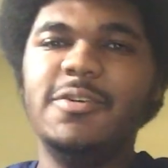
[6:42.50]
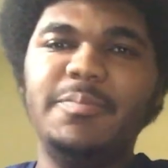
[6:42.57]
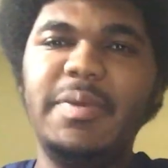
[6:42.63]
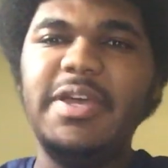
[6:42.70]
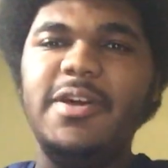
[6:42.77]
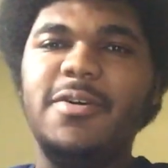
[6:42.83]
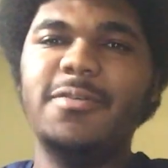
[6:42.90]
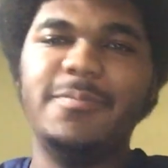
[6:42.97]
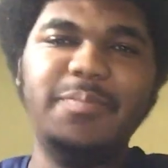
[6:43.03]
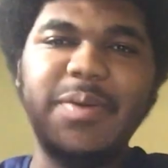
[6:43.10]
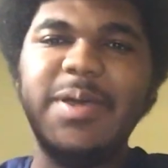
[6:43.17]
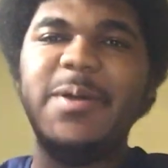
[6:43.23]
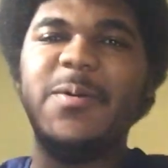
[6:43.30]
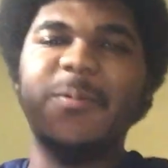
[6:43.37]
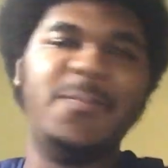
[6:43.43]
Bill.
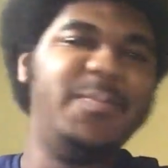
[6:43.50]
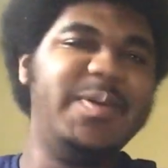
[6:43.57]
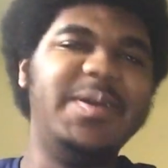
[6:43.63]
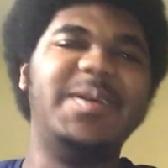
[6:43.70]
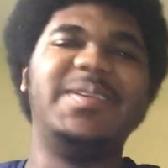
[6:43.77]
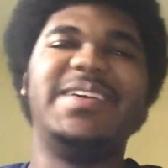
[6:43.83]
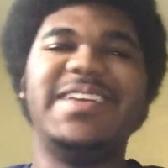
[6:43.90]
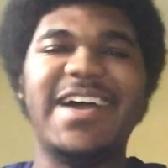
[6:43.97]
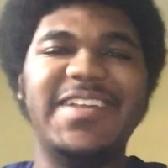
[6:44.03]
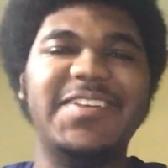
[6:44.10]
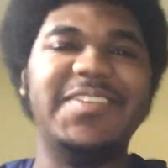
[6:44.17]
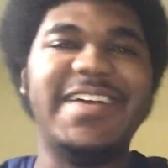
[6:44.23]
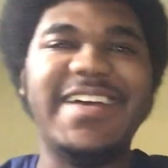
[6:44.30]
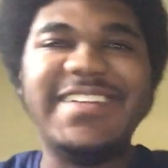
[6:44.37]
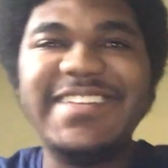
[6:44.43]
Y'all
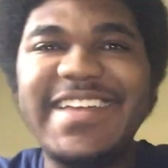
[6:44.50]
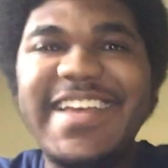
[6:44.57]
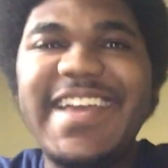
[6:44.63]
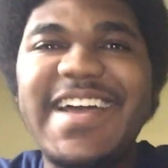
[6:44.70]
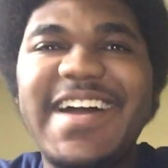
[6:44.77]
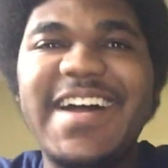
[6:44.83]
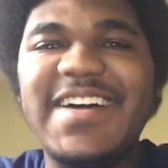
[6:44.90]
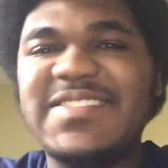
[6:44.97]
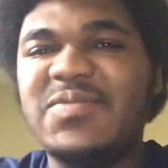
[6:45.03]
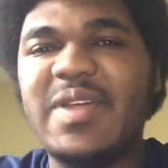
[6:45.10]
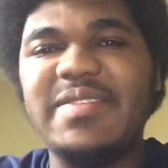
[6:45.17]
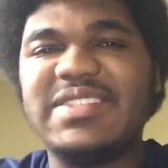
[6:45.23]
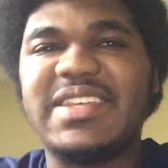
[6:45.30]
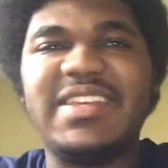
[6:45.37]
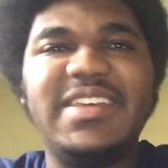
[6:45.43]
know that. When I
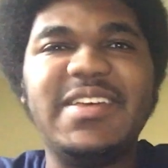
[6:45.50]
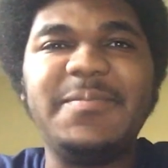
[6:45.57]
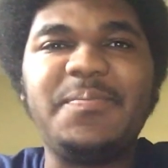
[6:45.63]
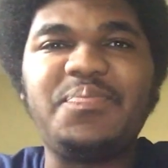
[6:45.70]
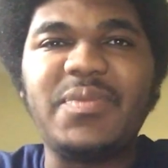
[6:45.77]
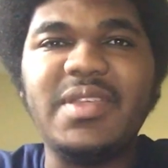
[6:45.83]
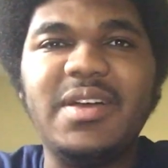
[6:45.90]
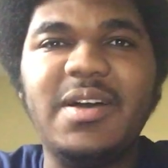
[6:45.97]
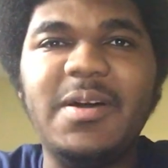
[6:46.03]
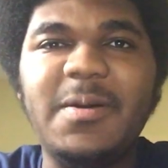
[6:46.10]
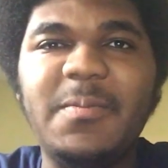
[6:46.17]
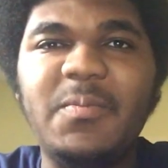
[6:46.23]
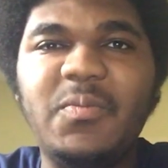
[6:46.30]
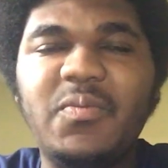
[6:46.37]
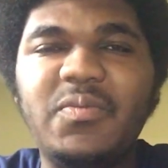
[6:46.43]
was a kid,
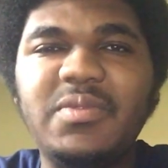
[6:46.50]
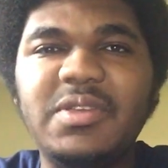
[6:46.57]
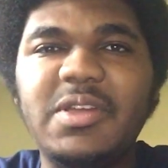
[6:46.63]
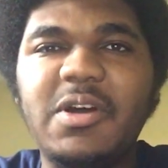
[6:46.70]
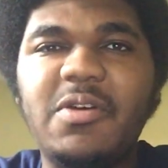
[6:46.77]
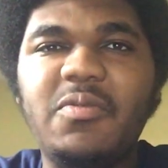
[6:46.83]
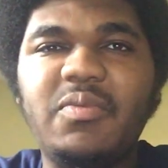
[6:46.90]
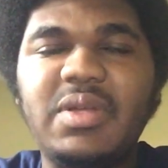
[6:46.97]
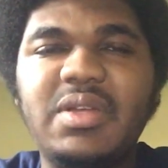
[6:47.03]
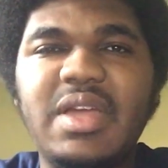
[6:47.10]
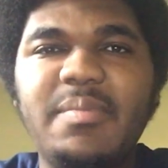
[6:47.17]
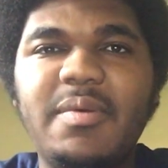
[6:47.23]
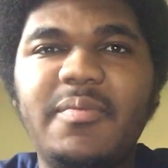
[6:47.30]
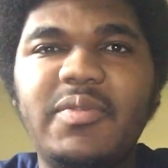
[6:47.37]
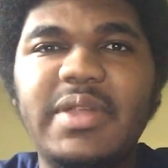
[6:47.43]
you know, we
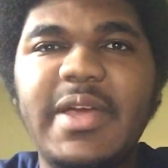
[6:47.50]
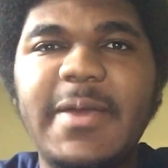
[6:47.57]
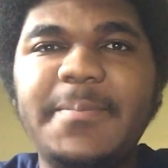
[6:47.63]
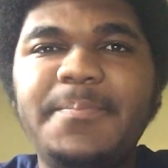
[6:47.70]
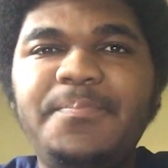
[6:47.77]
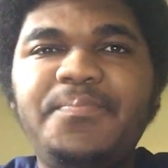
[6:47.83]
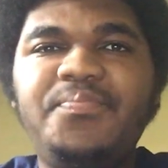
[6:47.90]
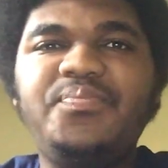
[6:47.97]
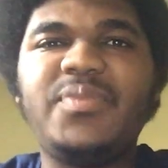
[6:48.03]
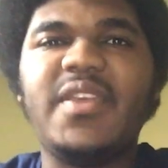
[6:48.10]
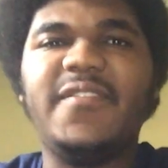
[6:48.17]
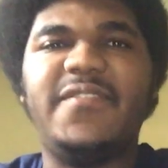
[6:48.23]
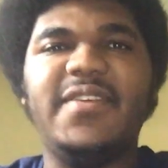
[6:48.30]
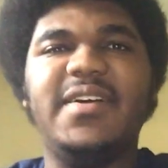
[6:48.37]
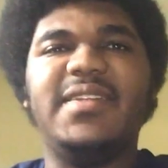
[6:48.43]
came up on that.
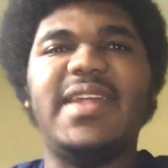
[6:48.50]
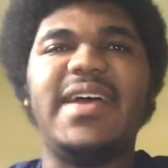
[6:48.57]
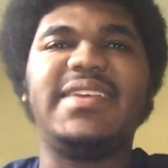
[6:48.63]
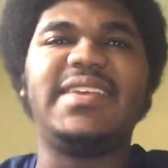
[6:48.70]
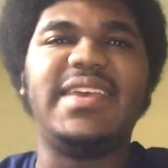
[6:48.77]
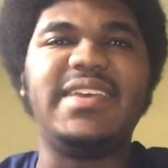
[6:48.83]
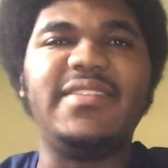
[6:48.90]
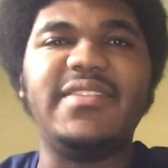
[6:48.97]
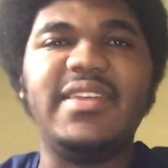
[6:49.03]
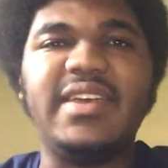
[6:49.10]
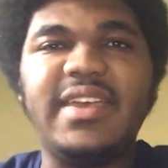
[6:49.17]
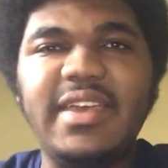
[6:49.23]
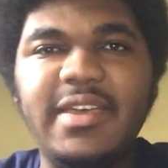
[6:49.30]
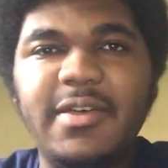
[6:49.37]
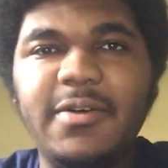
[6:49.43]
Feeling like King of the
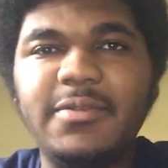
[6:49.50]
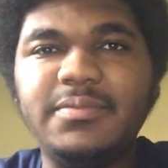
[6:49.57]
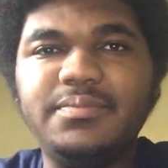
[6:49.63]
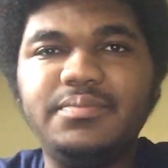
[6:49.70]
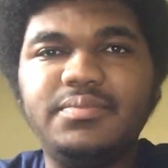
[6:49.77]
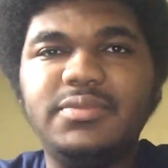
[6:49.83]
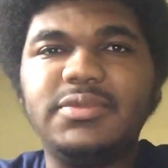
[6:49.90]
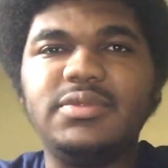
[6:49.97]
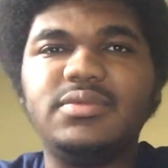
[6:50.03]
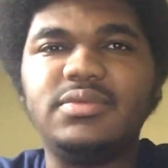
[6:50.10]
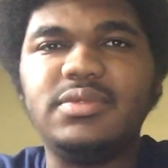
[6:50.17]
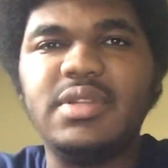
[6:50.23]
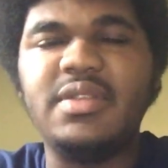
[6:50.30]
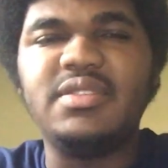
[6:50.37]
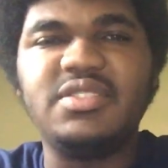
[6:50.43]
Hill.
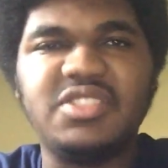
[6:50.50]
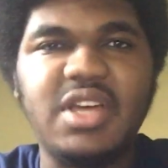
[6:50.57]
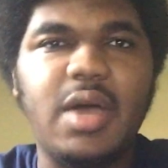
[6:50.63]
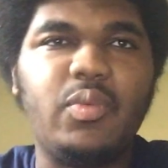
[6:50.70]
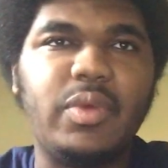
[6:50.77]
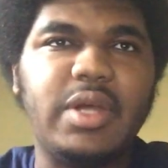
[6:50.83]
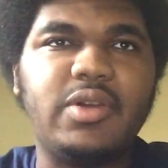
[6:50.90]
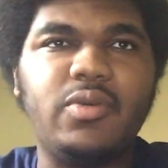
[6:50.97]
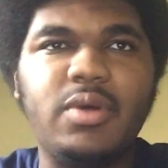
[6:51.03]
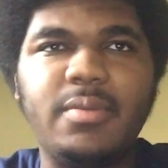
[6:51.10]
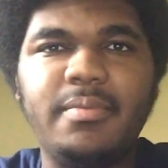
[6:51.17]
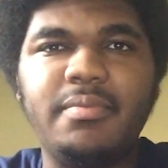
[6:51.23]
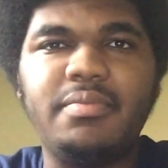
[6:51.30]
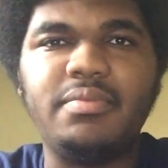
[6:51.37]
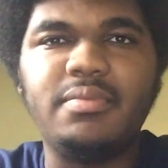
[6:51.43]
John
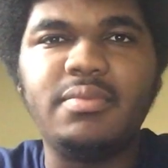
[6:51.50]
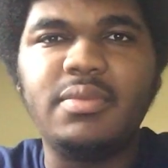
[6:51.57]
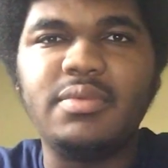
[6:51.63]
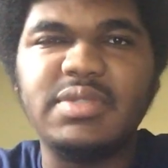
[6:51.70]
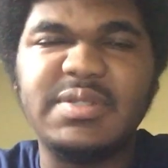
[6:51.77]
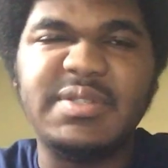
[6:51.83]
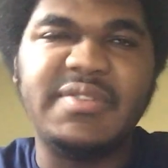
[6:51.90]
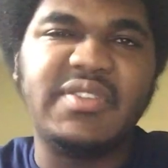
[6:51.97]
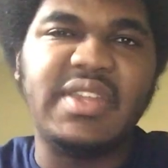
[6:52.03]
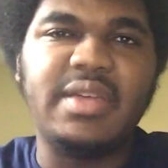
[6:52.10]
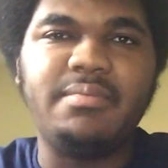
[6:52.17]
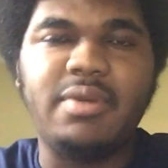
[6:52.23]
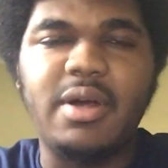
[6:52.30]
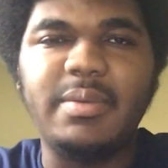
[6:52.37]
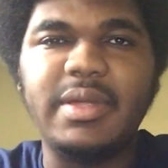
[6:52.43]
Redcorn, specifically,
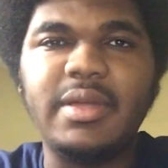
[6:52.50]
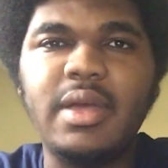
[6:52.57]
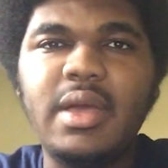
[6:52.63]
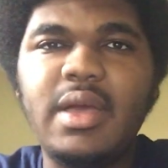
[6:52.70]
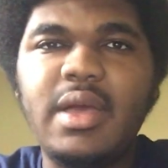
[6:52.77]
probably.